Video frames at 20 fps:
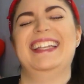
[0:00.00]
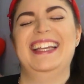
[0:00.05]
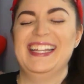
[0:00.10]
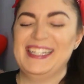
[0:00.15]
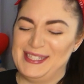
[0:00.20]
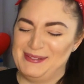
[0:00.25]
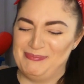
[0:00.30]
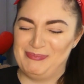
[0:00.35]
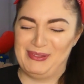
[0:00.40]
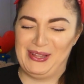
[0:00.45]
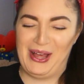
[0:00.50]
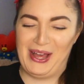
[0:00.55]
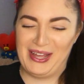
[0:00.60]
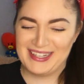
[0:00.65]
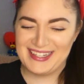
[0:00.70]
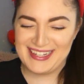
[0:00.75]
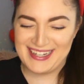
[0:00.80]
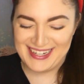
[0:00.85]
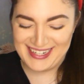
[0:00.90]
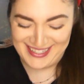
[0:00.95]
It's
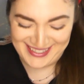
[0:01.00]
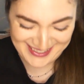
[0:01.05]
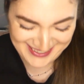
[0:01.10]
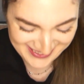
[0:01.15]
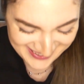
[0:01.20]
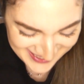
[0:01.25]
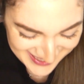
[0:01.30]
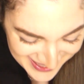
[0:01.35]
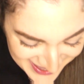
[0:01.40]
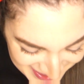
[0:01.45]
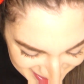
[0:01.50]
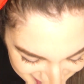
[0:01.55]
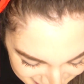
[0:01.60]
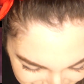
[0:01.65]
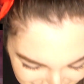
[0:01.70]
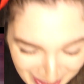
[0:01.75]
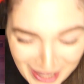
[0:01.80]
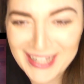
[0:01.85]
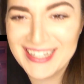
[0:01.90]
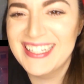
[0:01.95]
Blondie.
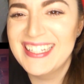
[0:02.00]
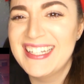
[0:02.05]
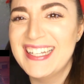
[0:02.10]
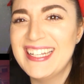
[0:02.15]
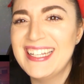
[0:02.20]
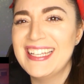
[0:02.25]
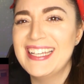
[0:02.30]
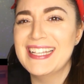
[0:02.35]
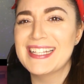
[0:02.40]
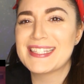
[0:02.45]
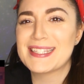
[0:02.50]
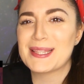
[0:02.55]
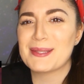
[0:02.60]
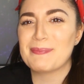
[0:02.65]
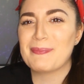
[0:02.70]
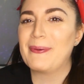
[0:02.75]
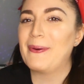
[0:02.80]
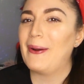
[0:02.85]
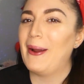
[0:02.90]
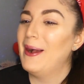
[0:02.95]
Blondie is
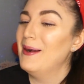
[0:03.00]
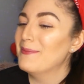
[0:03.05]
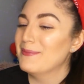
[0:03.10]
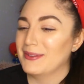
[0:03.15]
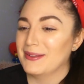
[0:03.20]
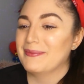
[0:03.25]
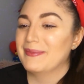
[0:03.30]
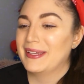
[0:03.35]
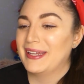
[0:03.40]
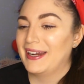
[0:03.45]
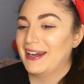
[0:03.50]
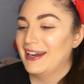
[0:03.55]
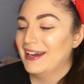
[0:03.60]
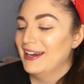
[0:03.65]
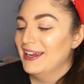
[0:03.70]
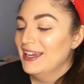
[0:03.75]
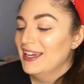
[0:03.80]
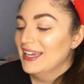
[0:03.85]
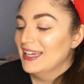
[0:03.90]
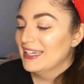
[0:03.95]
the problem here.
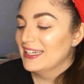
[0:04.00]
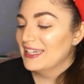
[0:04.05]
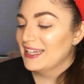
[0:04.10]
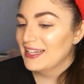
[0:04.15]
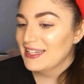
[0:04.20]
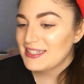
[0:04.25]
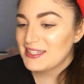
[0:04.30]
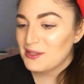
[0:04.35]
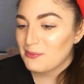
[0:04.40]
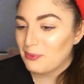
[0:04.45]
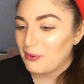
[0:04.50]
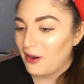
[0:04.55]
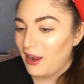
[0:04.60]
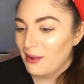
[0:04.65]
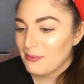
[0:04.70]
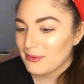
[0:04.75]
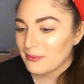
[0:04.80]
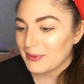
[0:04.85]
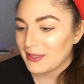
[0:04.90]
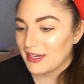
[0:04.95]
He's the
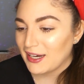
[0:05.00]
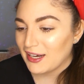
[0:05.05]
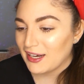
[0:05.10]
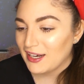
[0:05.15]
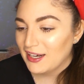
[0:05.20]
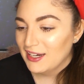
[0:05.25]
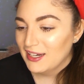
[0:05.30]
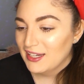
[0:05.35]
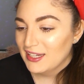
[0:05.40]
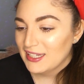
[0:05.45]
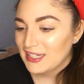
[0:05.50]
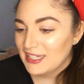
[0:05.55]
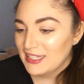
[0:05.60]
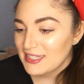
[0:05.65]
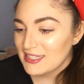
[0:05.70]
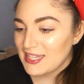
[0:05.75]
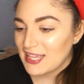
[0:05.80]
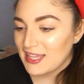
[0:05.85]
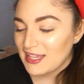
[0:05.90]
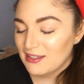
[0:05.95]
problem here. He's...